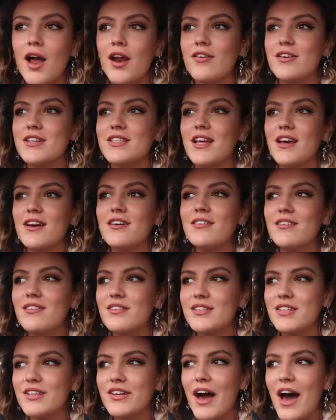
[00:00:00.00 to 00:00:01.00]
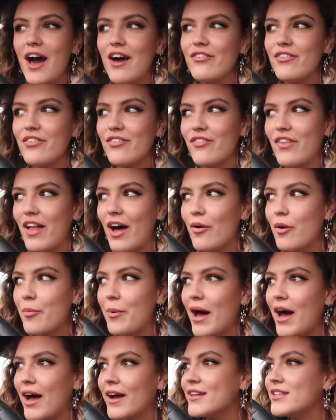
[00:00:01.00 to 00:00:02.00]
and I was like, oh, do you have a flower
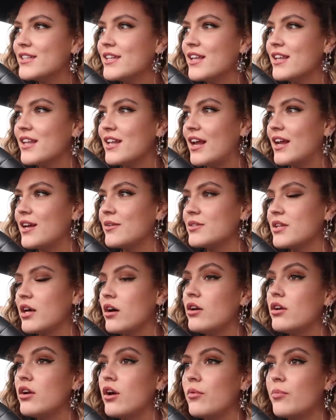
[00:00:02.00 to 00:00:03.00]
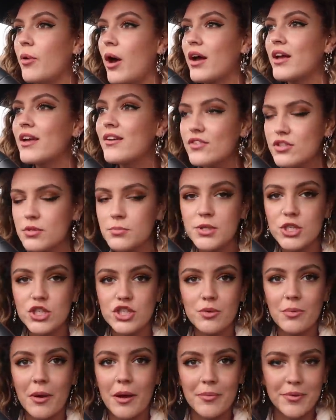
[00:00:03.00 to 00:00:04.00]
bag? And the lady was like, oh no, but I can give you some
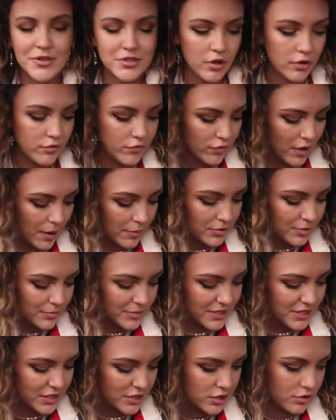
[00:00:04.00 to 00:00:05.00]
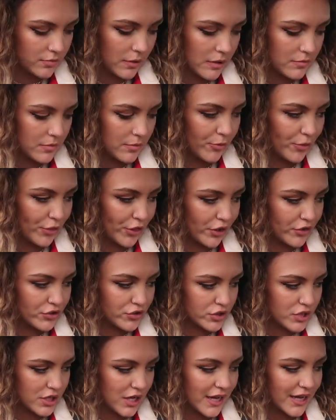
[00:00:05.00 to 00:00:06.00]
tissue paper. So I've wrapped them in tissue paper, but they're
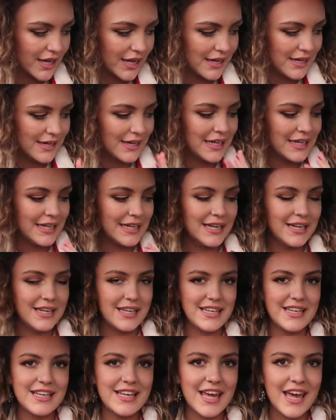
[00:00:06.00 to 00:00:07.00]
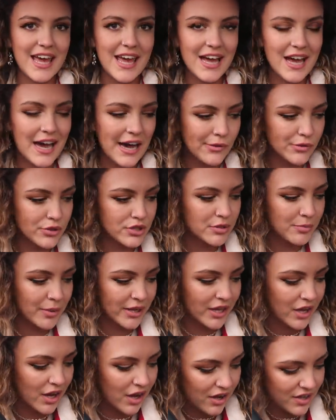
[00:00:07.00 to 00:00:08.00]
just like leaking out onto my
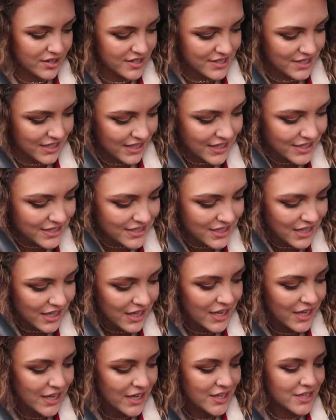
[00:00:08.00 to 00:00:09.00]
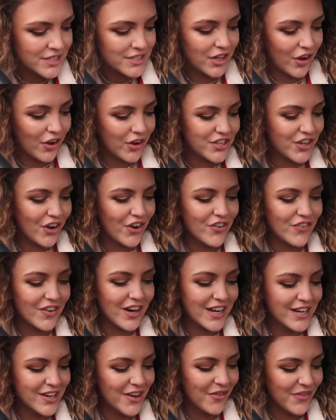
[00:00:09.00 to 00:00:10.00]
car seat. So I don't
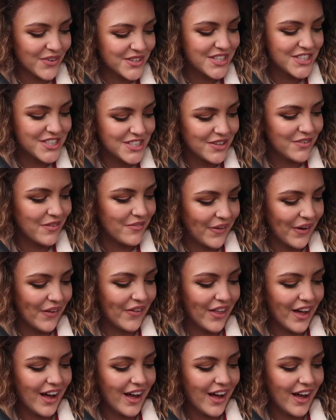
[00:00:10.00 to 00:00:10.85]
really know what to do about